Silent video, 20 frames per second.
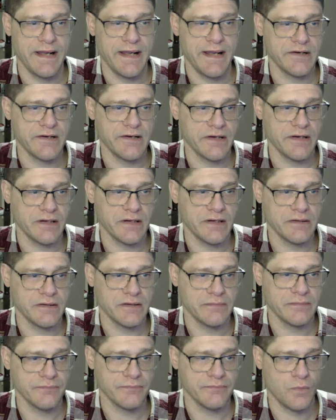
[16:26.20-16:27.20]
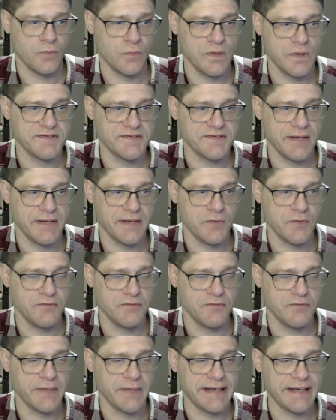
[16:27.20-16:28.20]
um, once I move
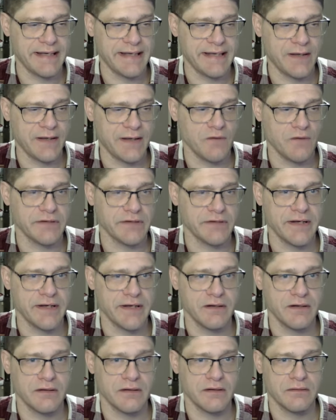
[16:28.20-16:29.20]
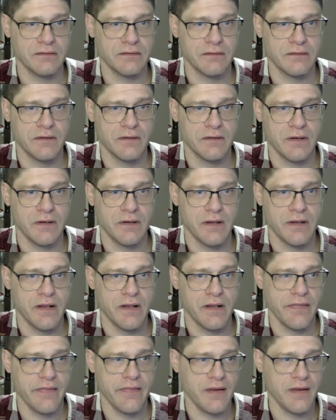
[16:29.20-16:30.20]
my king over here,
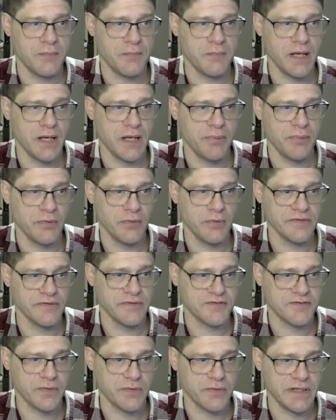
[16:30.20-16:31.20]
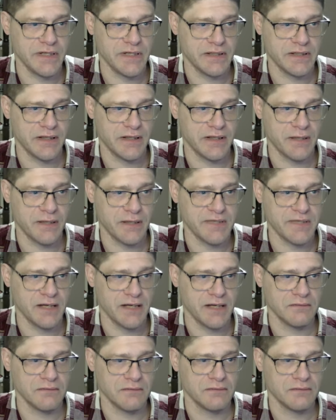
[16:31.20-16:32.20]
then my opponent's queen can come
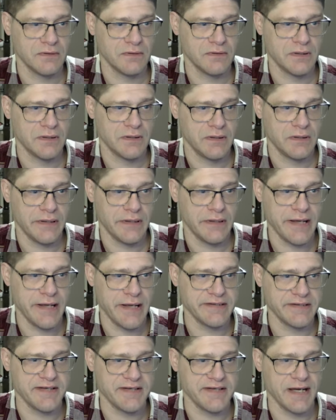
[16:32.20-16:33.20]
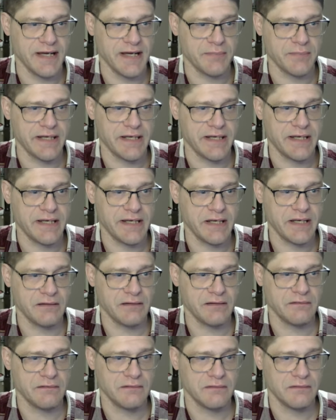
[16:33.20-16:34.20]
down and attack my
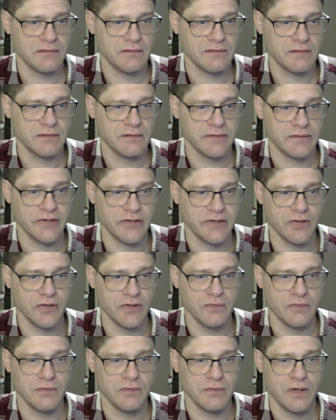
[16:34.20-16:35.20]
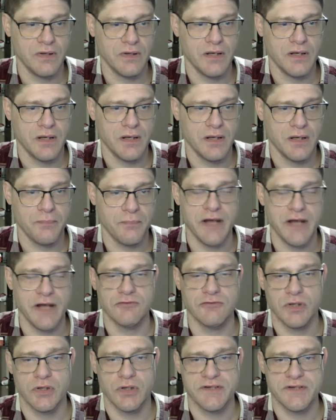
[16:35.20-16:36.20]
king. You know, my
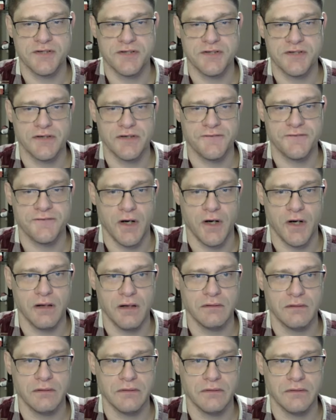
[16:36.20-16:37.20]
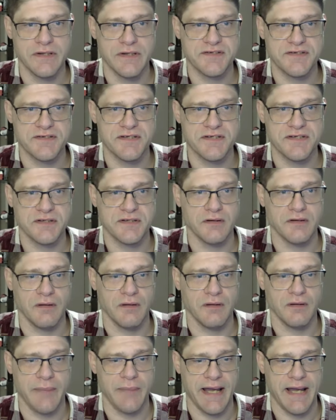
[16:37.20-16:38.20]
rook is going to fall. It's just an all
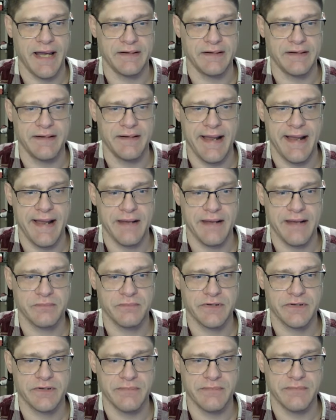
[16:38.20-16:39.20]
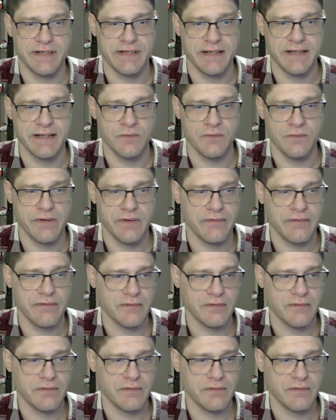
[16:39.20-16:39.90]
bad game to begin with.